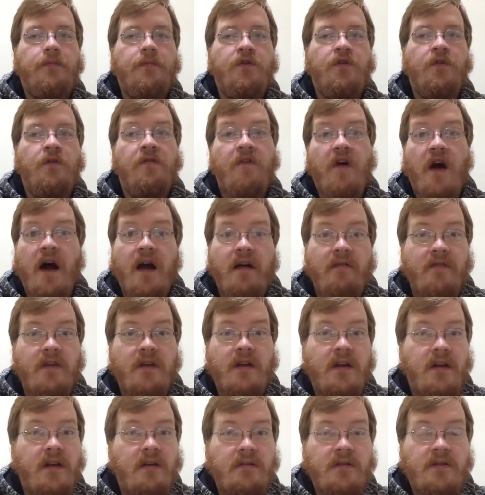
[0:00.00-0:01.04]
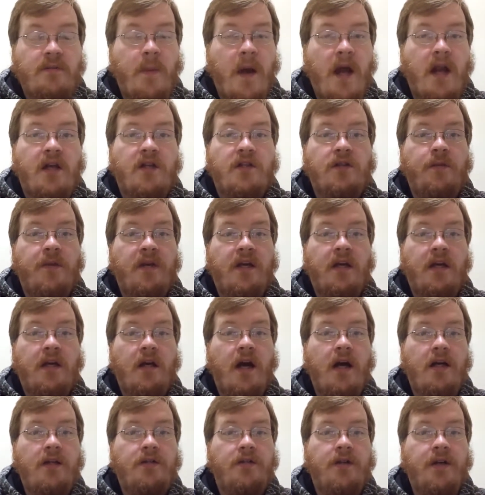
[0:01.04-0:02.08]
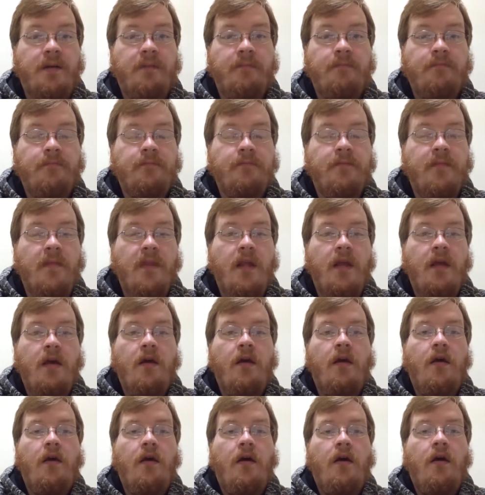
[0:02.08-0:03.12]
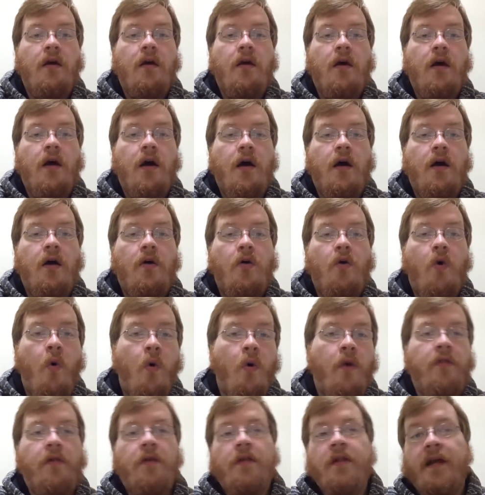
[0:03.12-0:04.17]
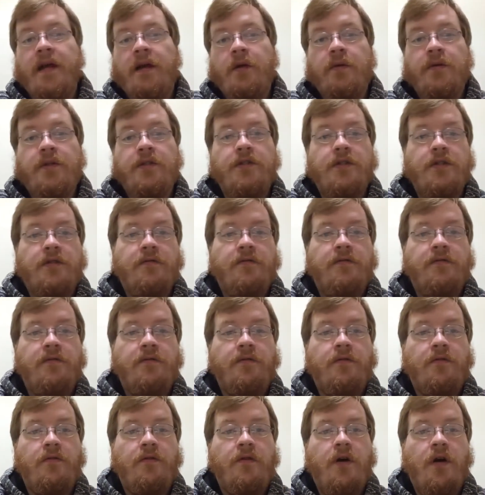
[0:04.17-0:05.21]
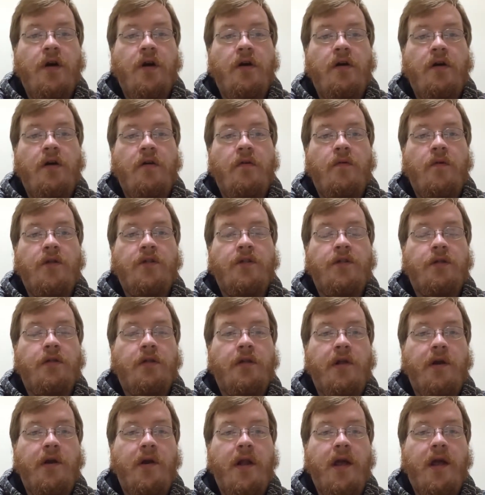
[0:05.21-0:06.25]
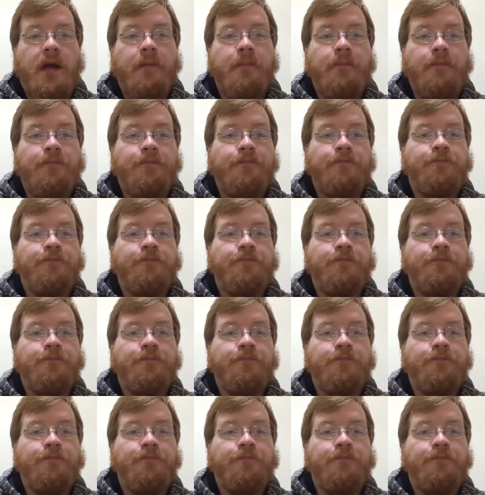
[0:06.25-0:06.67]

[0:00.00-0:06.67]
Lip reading: survive in a Spanish-speaking country, or the language of which you're learning.